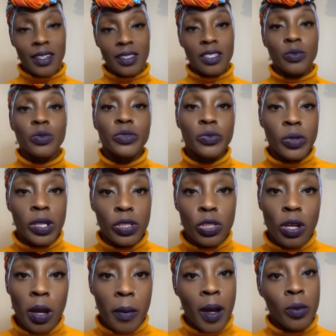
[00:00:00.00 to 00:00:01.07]
This is what we're gonna
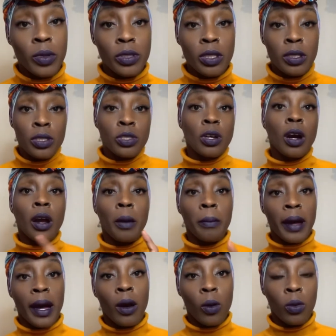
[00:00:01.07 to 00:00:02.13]
talk about. We're gonna talk
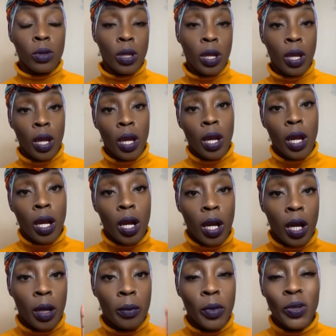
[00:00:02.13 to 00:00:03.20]
about,
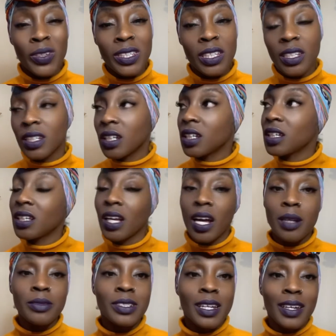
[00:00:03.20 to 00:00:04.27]
um, oh yeah,
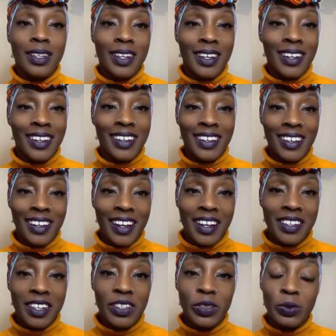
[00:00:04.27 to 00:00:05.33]
I'm Sade. How
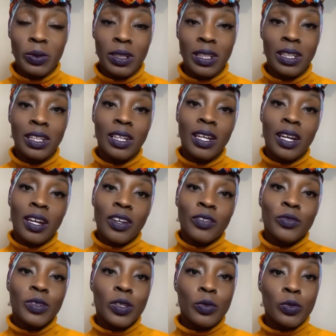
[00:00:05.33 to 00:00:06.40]
y'all doing?
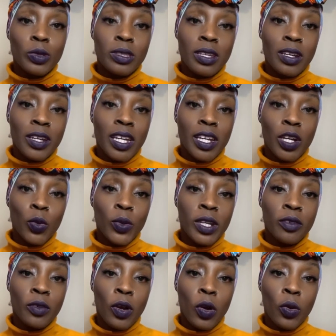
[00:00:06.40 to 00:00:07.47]
Regal Hair Care, we
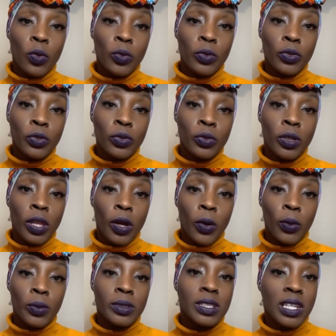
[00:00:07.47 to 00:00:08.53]
grow, you
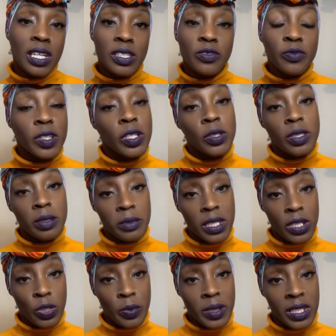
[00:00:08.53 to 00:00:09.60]
glow. Today's video is gonna be a
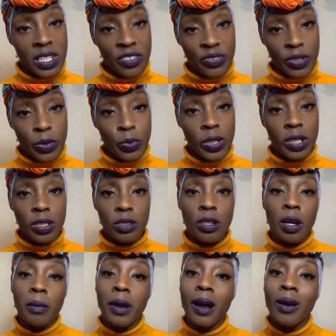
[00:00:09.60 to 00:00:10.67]
little bit different. We're gonna
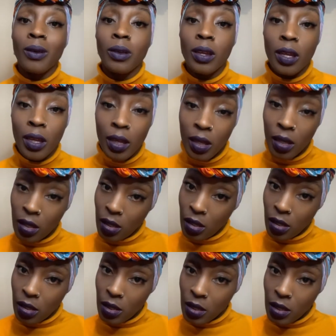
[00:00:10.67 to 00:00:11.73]
talk about
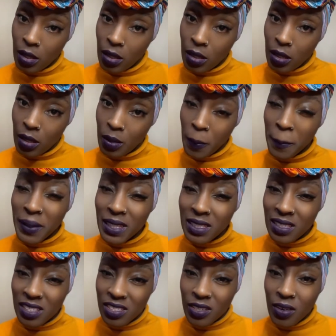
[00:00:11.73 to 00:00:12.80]

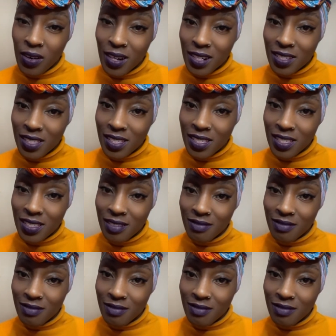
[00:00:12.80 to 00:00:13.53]
business cards.